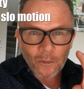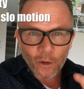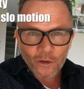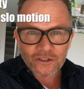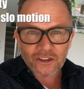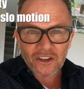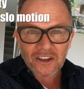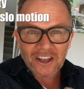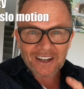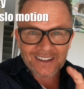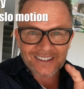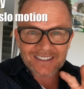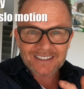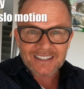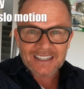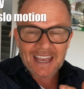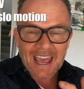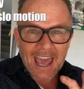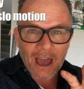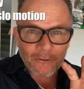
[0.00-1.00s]
I'm also going to
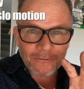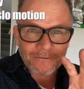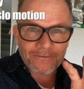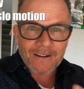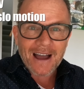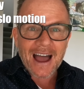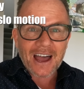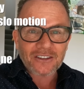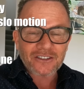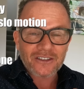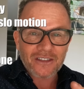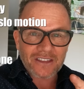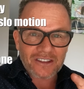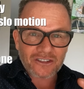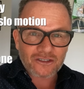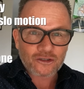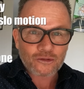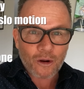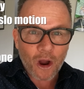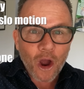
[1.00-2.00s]
see how fast
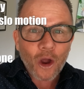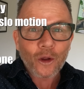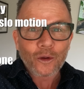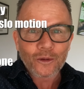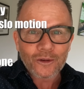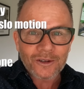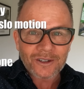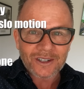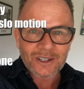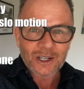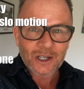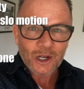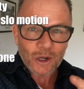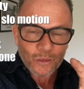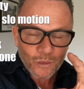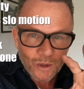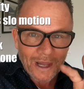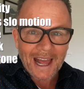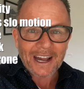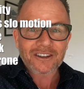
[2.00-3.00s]
this drone
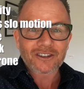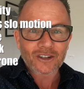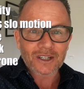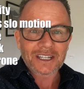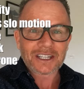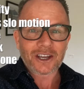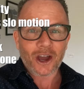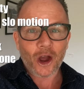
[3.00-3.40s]
will actually